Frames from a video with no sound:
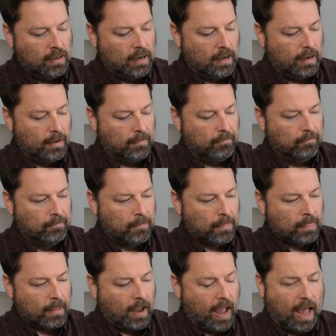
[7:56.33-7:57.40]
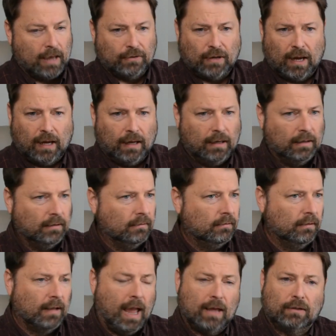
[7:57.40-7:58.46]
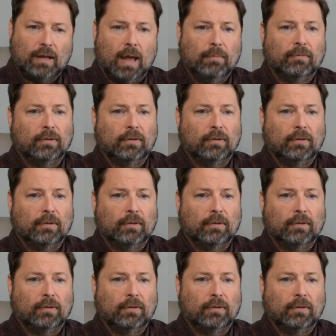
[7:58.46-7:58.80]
Um, as a landscape